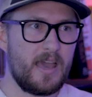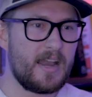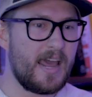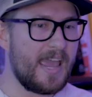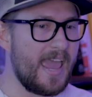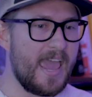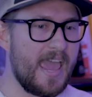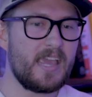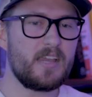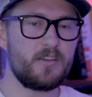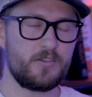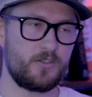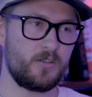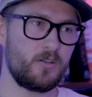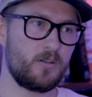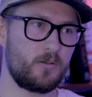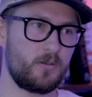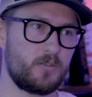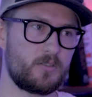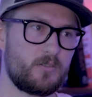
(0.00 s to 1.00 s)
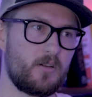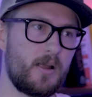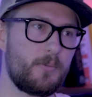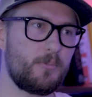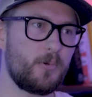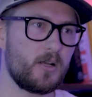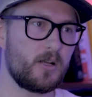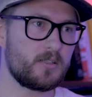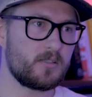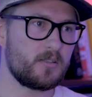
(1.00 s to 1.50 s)
And I hate shooting with
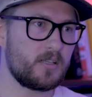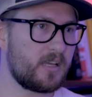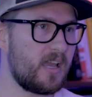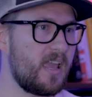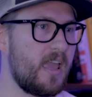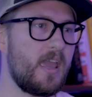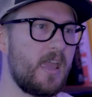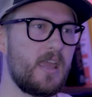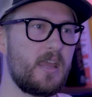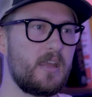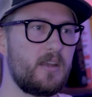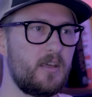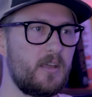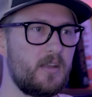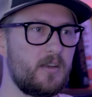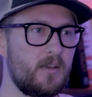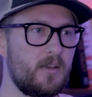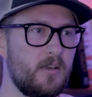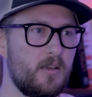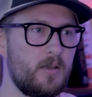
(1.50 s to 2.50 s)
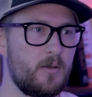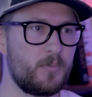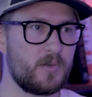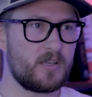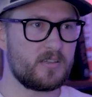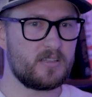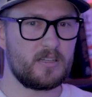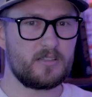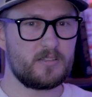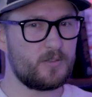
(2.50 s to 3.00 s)
tripods. Like I hate it
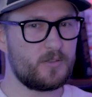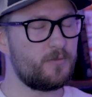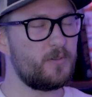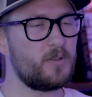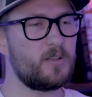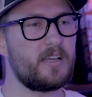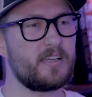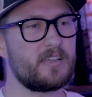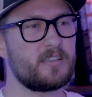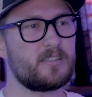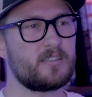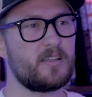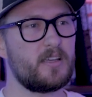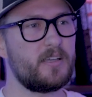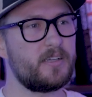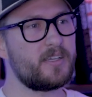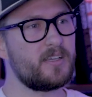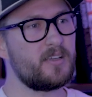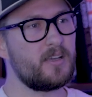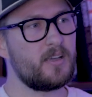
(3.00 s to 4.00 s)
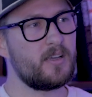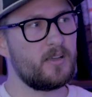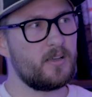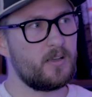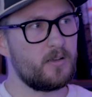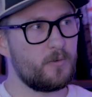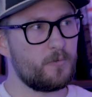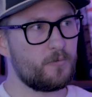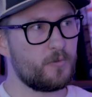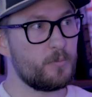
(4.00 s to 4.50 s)
because I just feel like it's like,
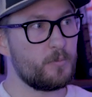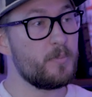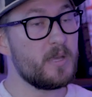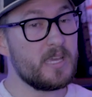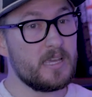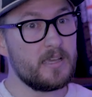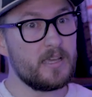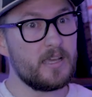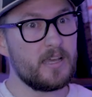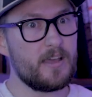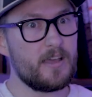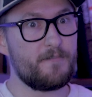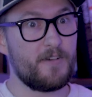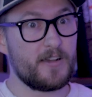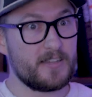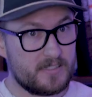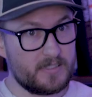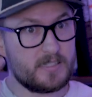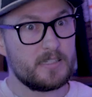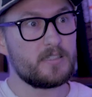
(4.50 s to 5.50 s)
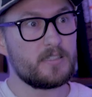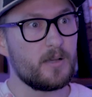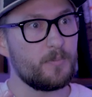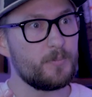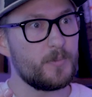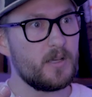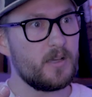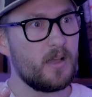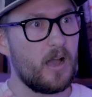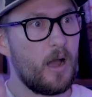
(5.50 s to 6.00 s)
for me, if I see
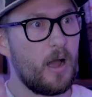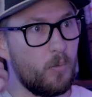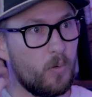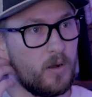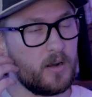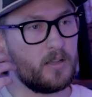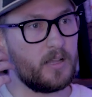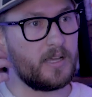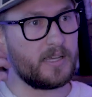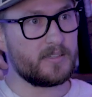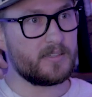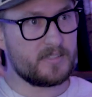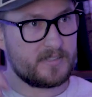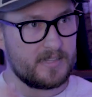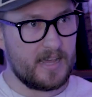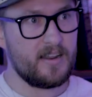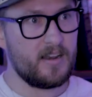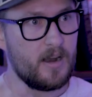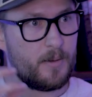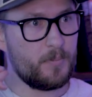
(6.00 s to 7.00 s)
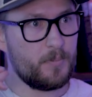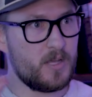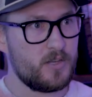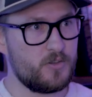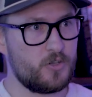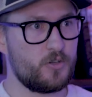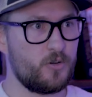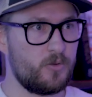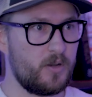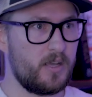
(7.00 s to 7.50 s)
something, I want to like set it up and
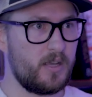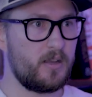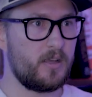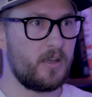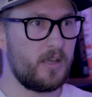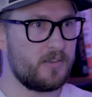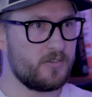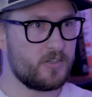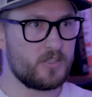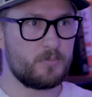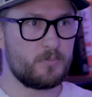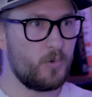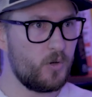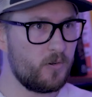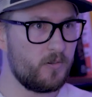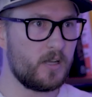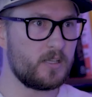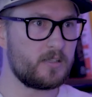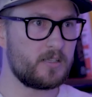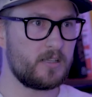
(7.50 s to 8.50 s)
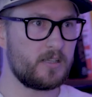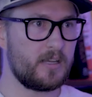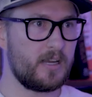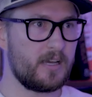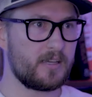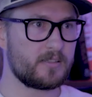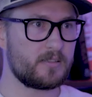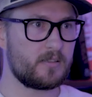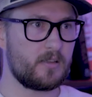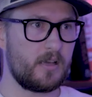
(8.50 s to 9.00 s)
shoot it and just move on to the
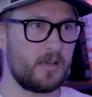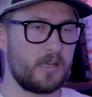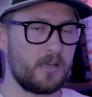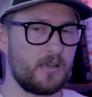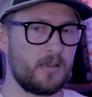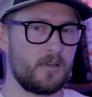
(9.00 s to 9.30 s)
next thing.